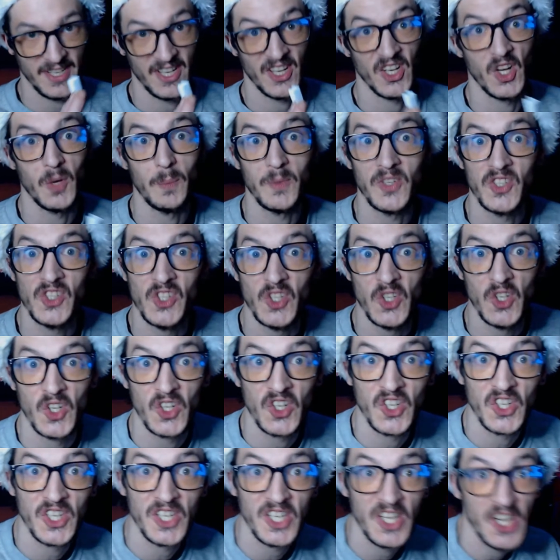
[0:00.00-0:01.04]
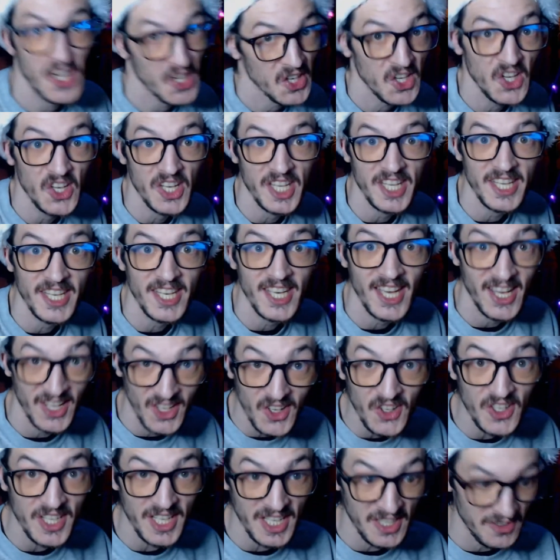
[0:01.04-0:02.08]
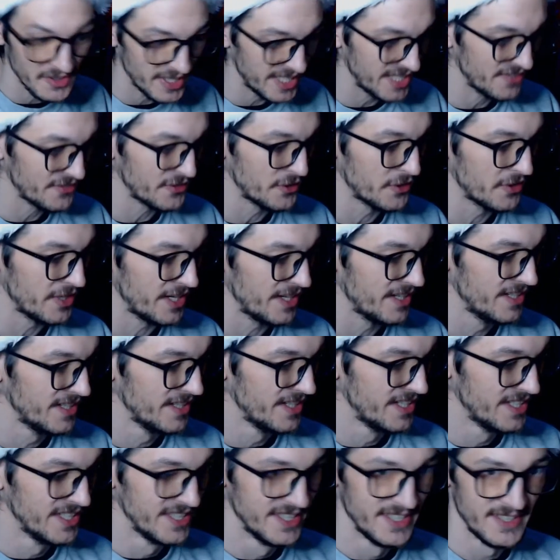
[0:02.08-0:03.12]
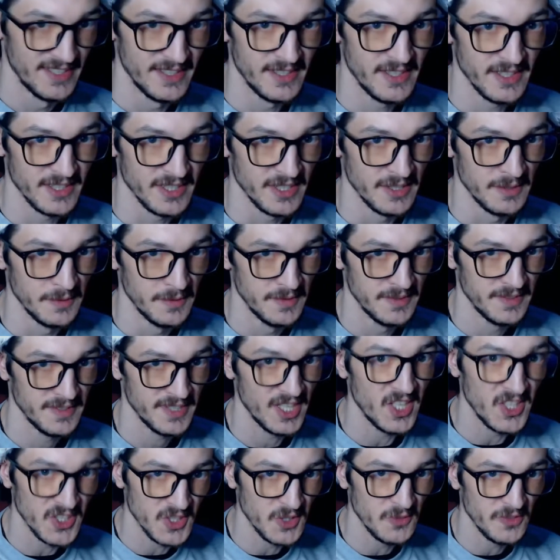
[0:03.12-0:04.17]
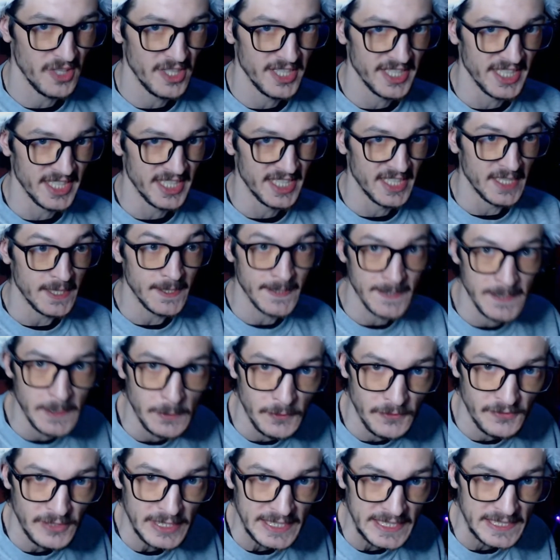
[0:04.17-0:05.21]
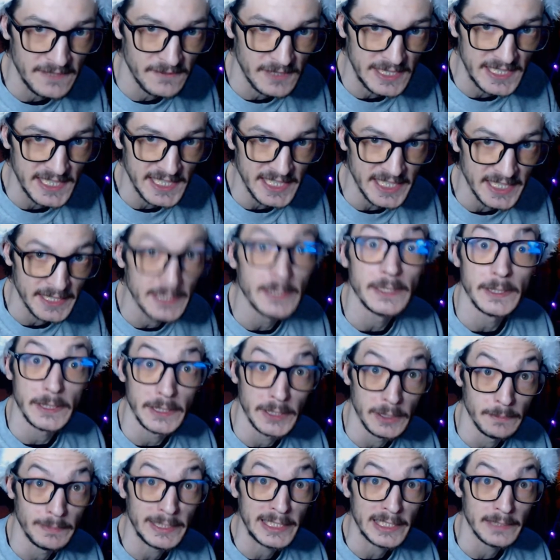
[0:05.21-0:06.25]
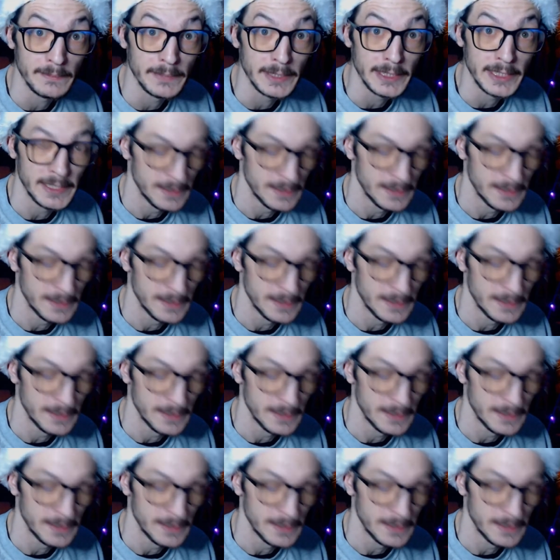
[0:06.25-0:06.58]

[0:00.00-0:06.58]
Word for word: I got my joke. I got it. I got it. You ready for it? Are you? Are you ready? Are you fucking ready? You better be.